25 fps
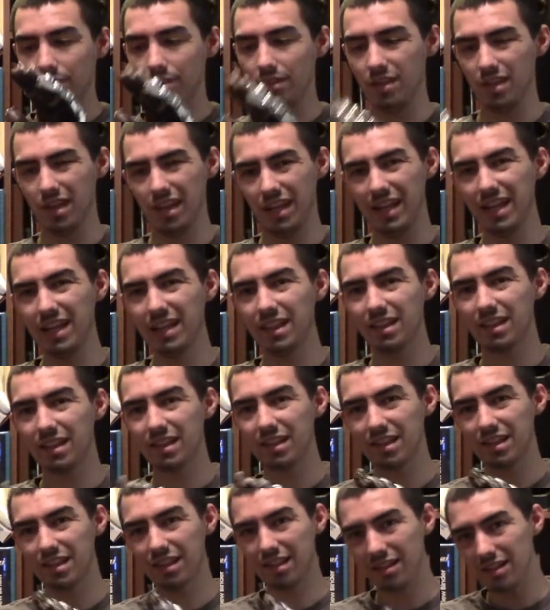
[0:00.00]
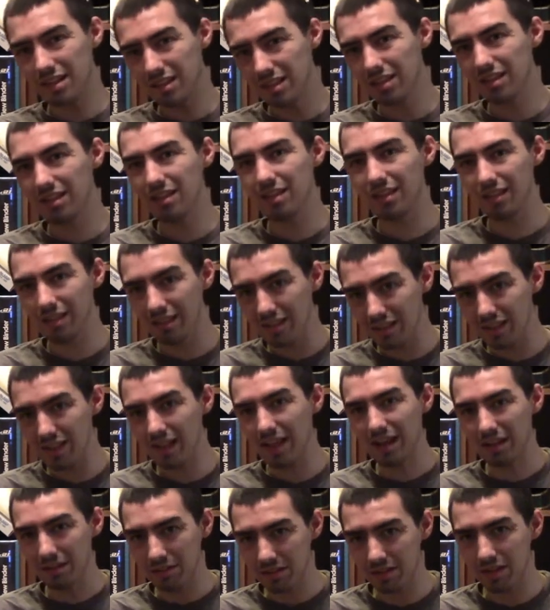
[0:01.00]
and
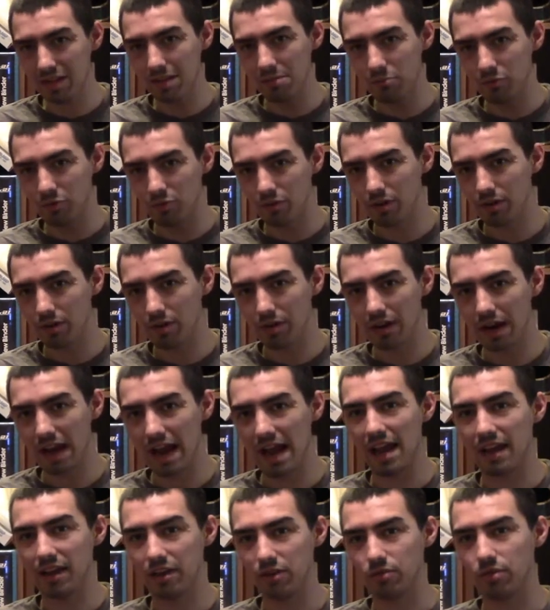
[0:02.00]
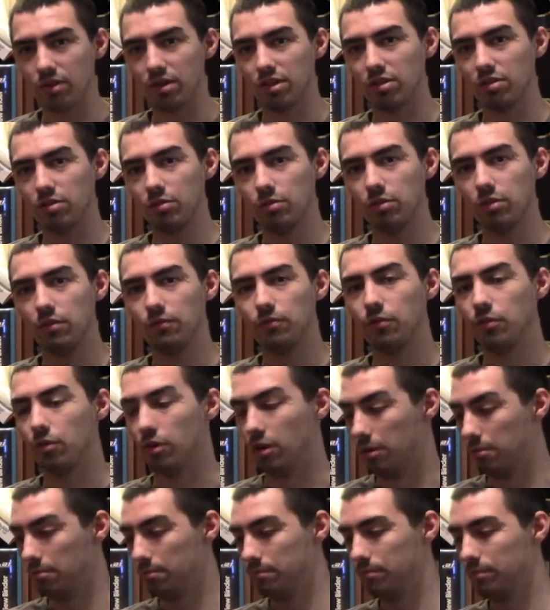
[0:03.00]
slightly more accurate to the
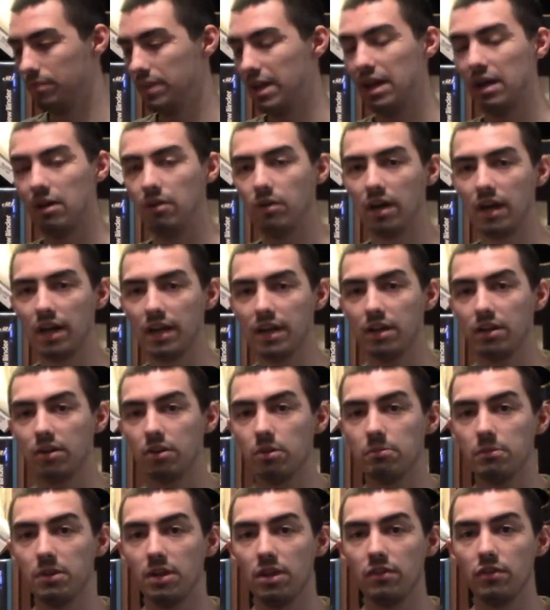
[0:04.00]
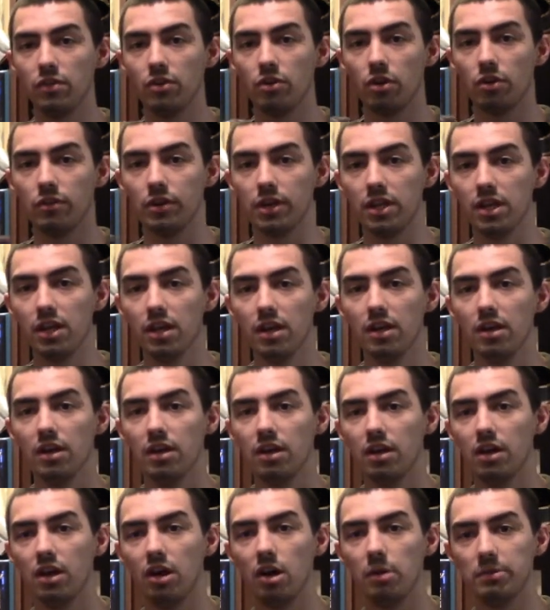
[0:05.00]
form. Now, I can hear many of you already,
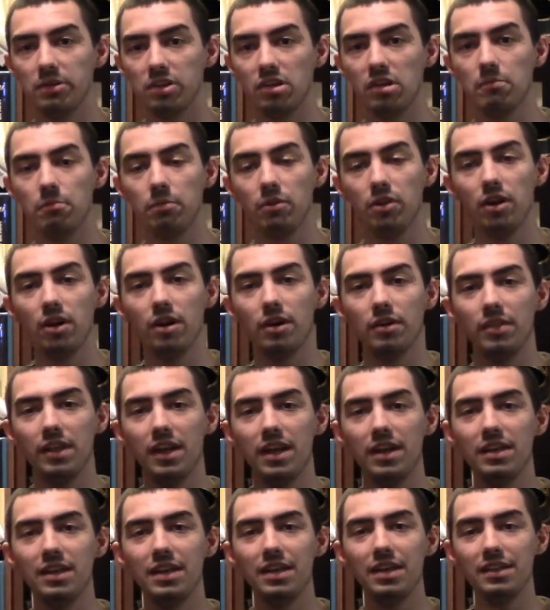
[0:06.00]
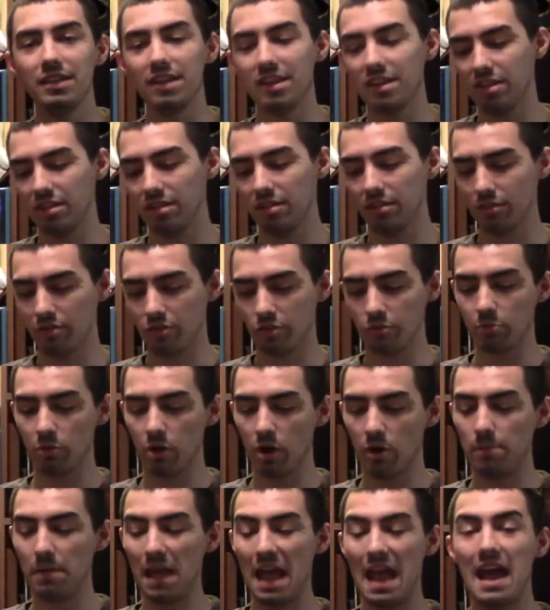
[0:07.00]
oh, but Templar, they need this
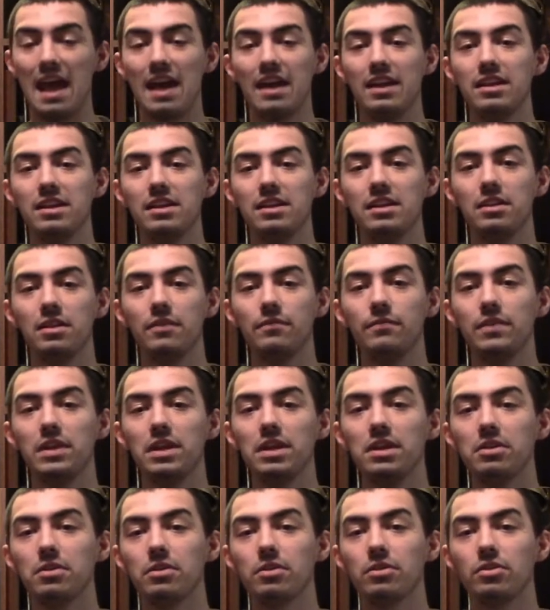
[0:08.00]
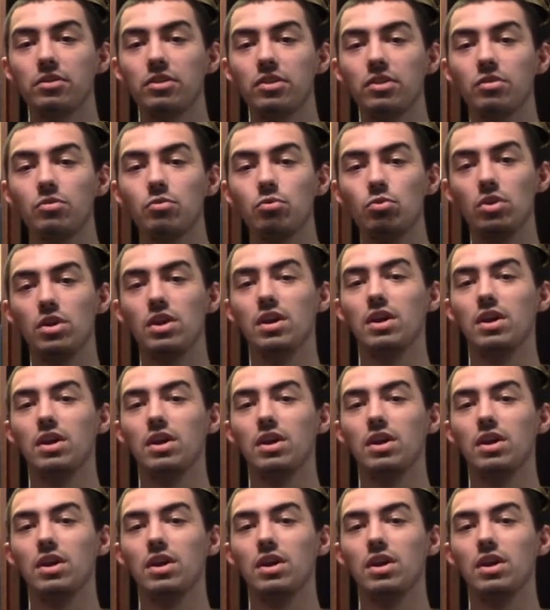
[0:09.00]
small padding in the fingers to